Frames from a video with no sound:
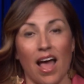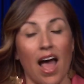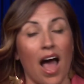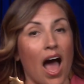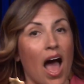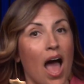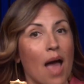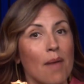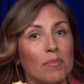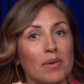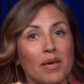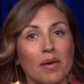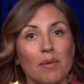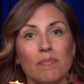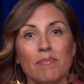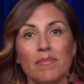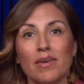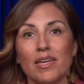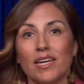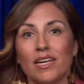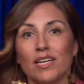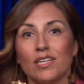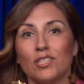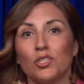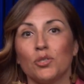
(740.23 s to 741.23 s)
I'm
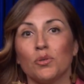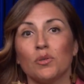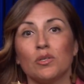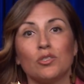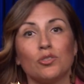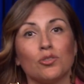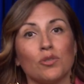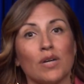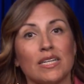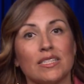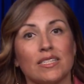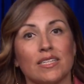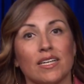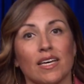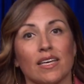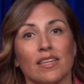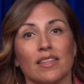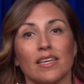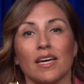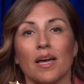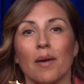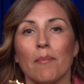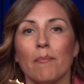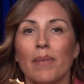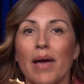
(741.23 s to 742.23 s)
committed to addressing the
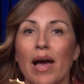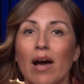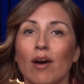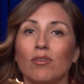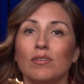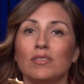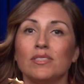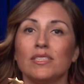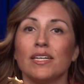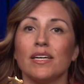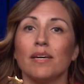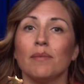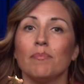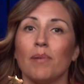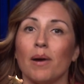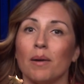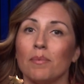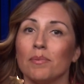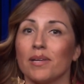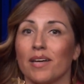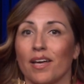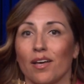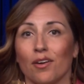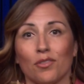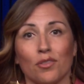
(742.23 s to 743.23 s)
compounding
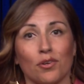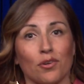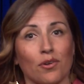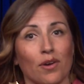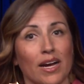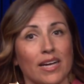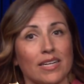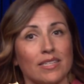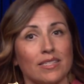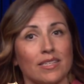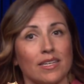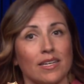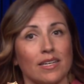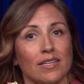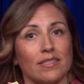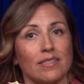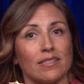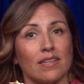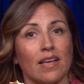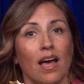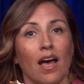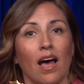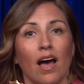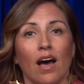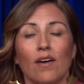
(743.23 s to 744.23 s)
public health crises
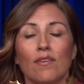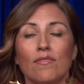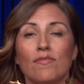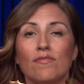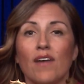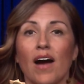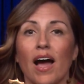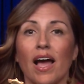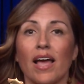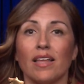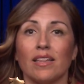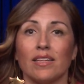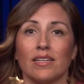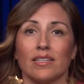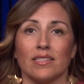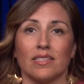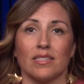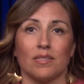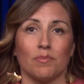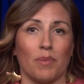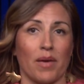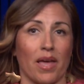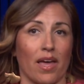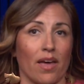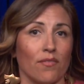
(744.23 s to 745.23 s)
of violence,
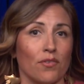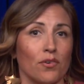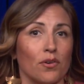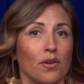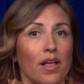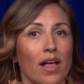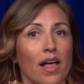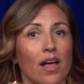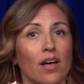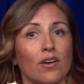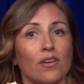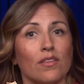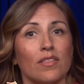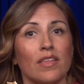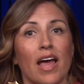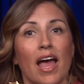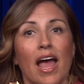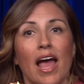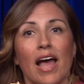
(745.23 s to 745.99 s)
behavioral health,